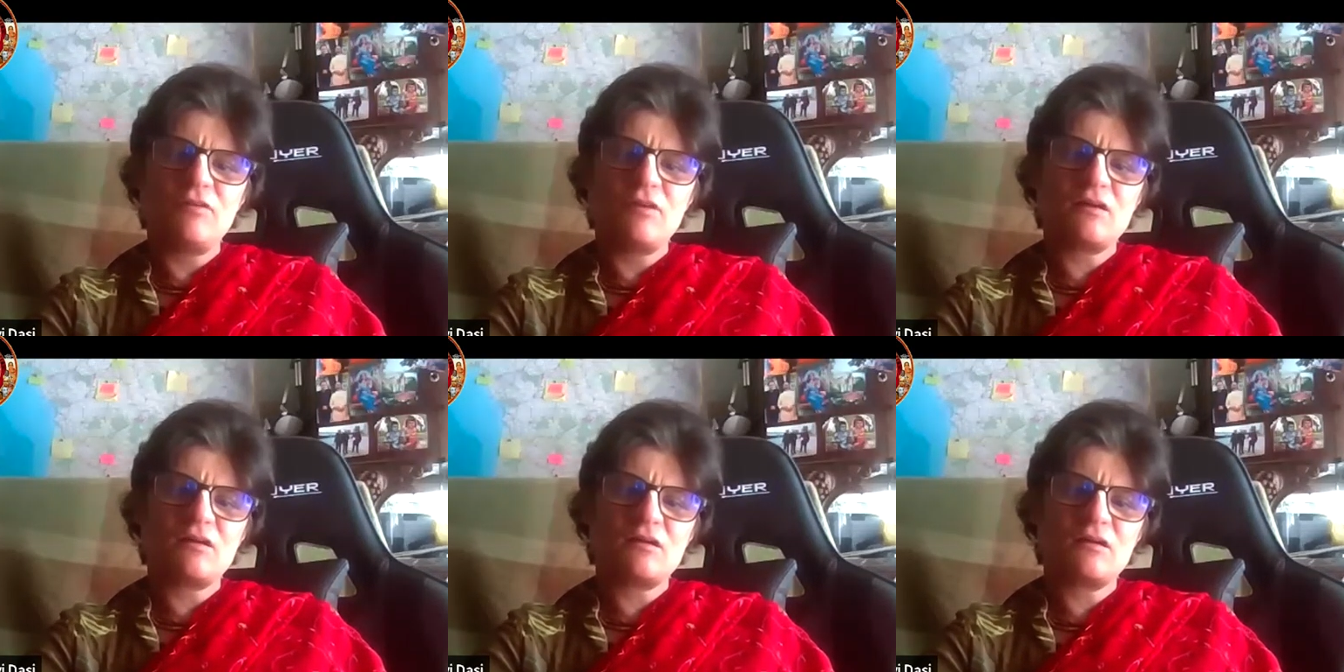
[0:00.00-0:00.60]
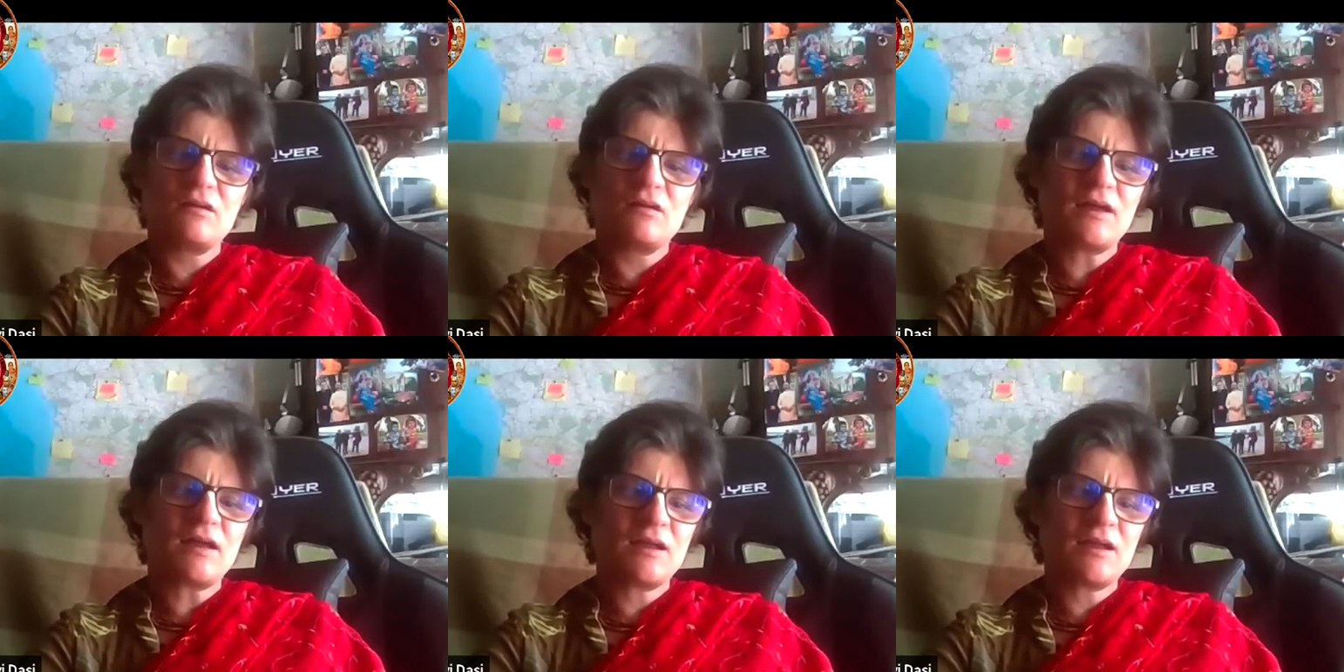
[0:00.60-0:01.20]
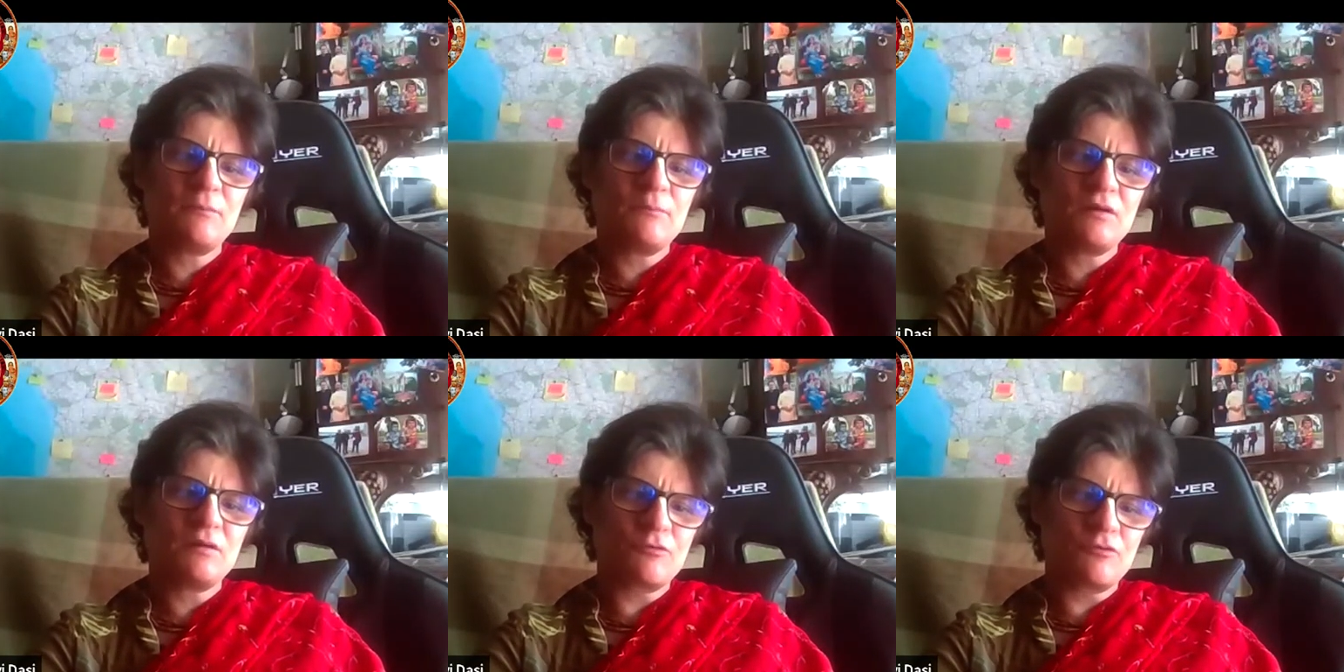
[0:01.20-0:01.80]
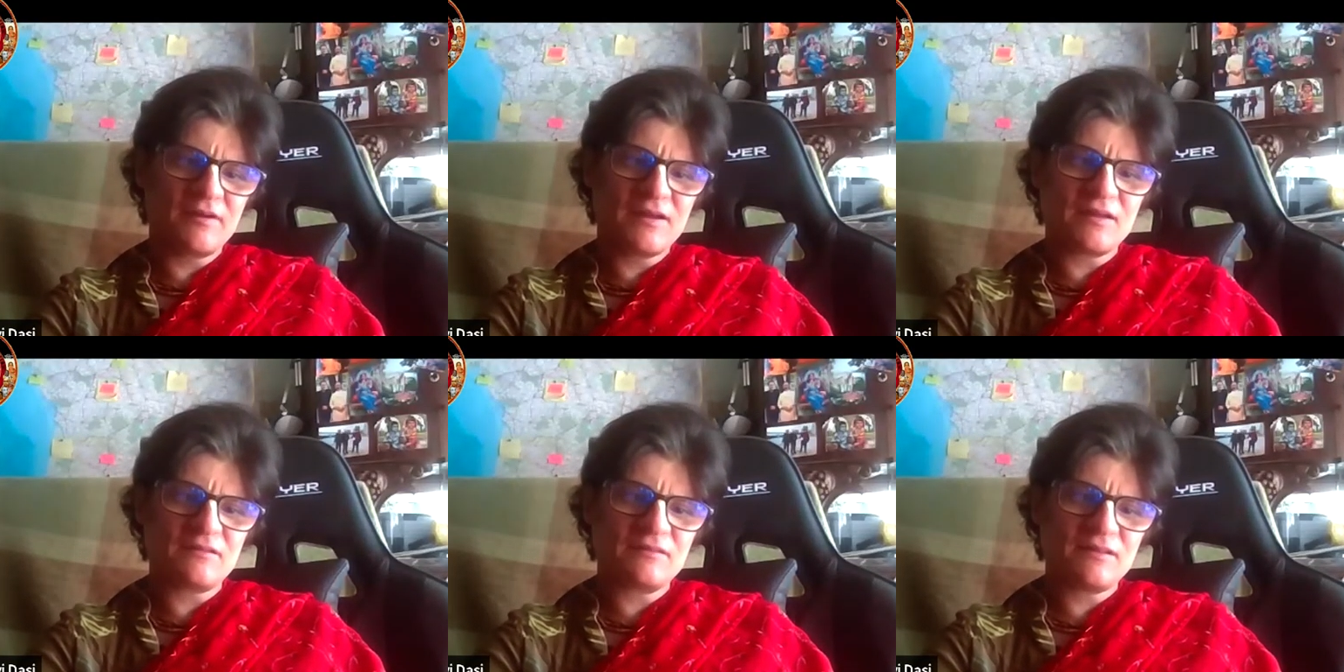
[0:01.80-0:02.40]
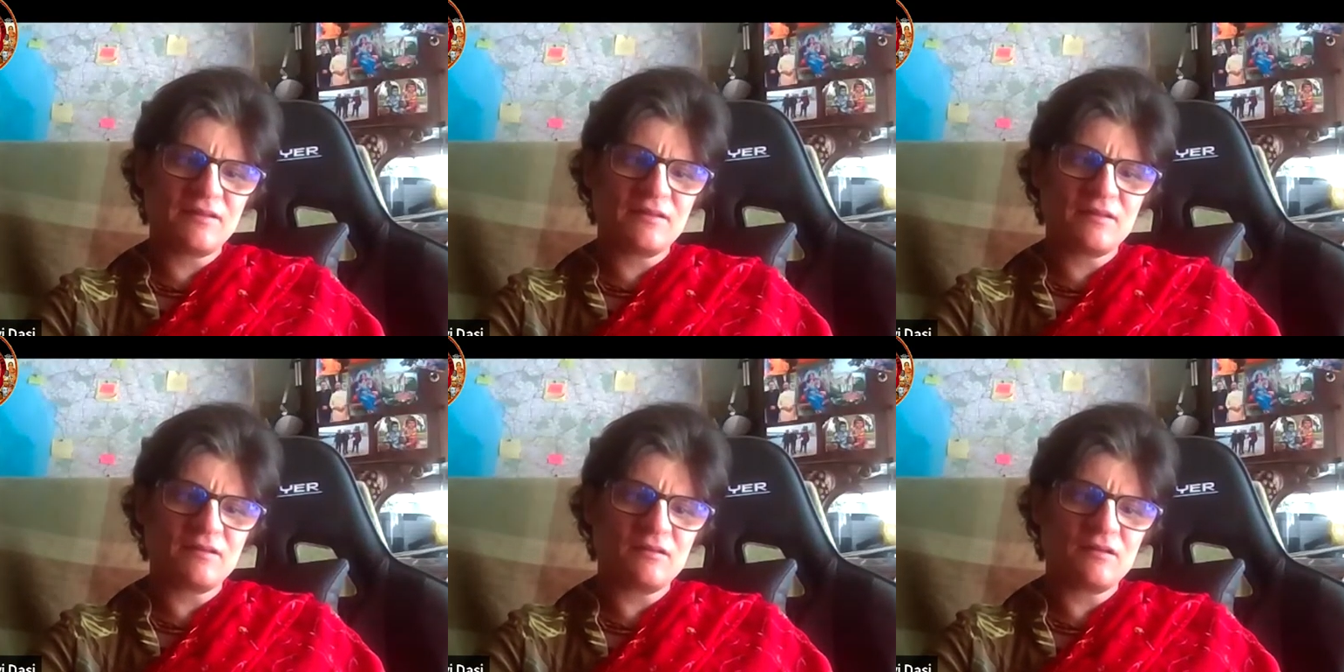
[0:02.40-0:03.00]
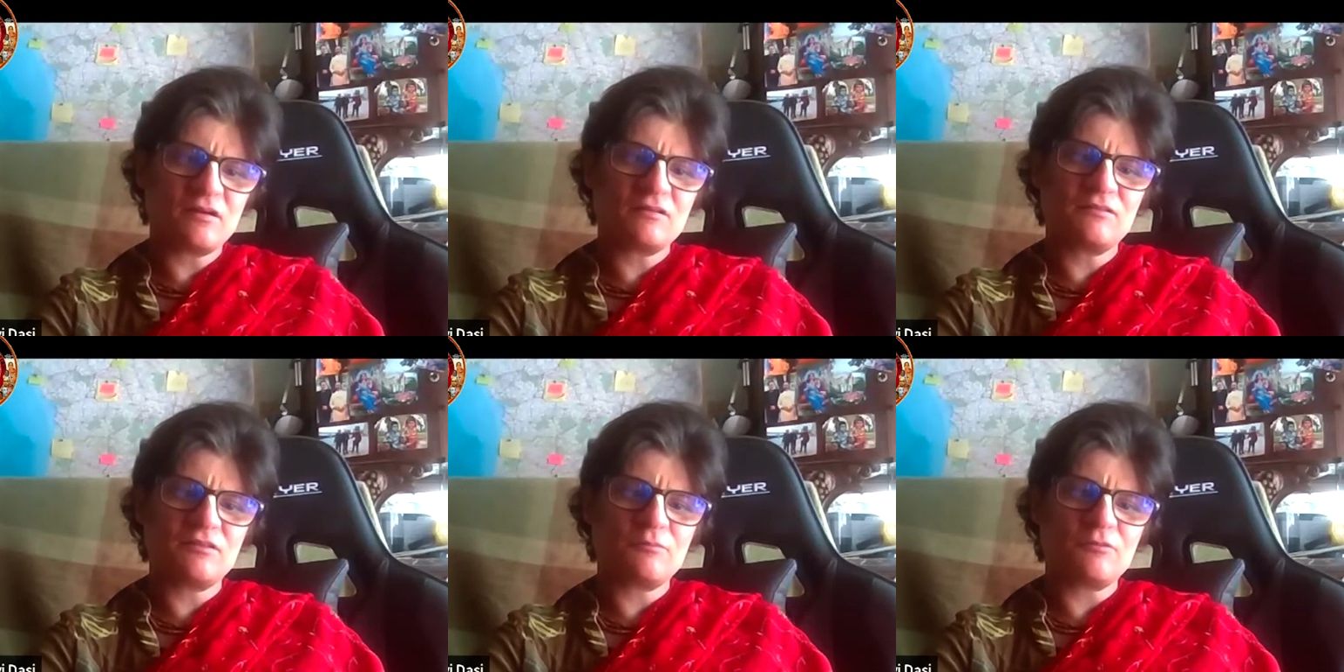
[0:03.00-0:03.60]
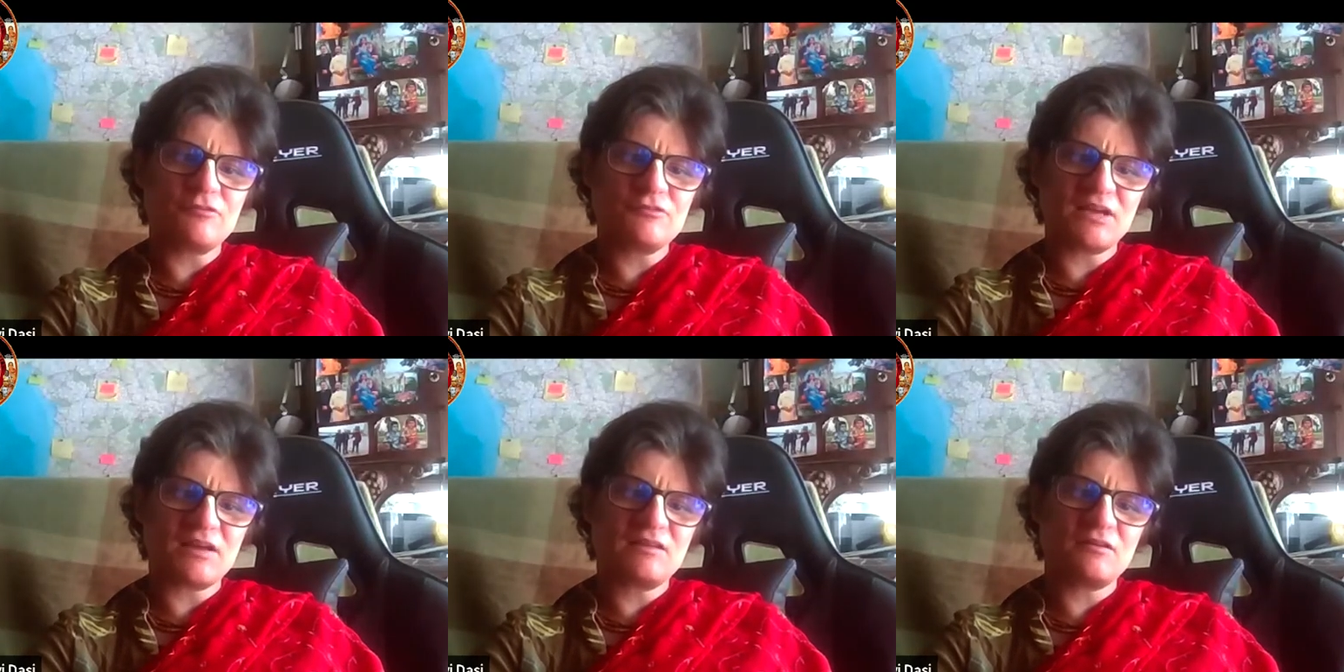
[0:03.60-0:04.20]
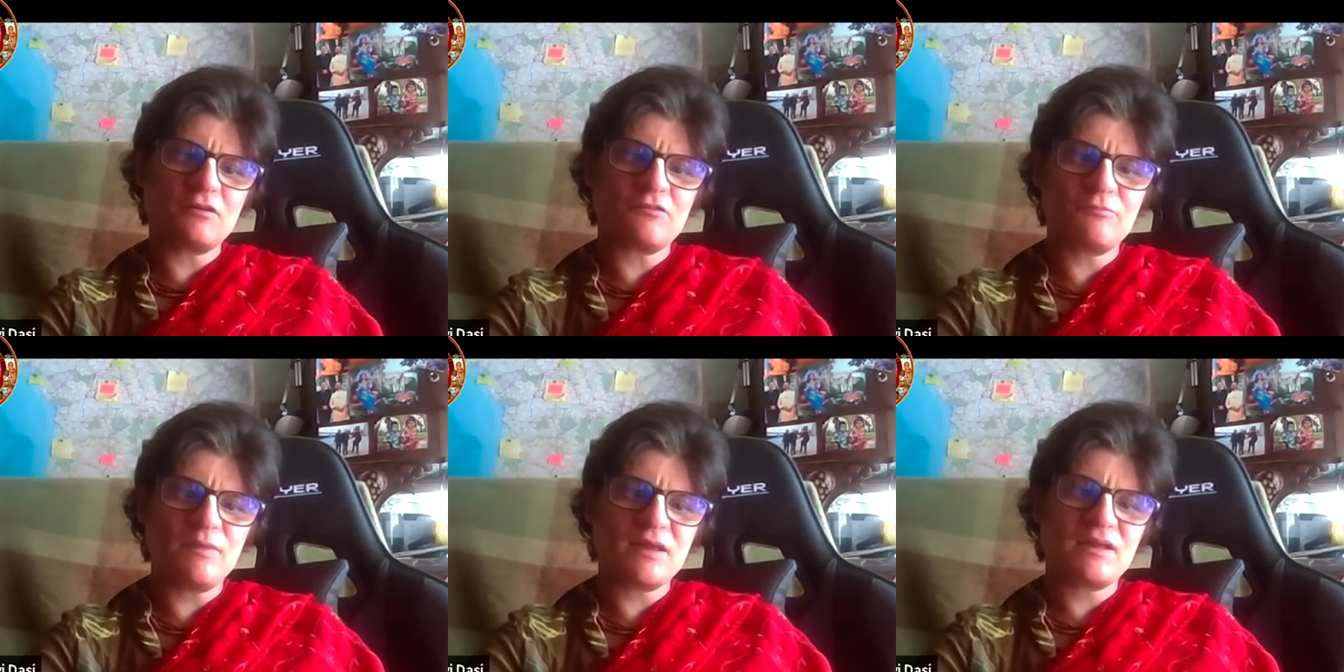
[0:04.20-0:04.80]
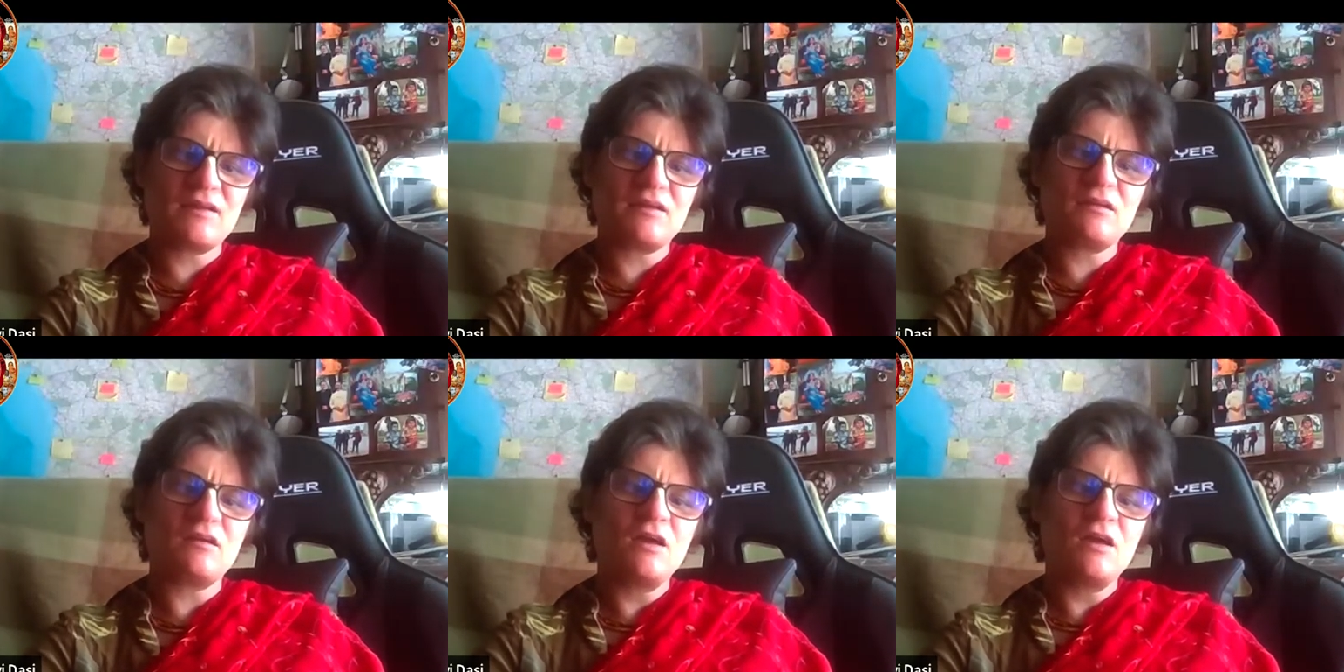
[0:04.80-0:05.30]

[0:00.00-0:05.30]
There I'm progressing on the project of making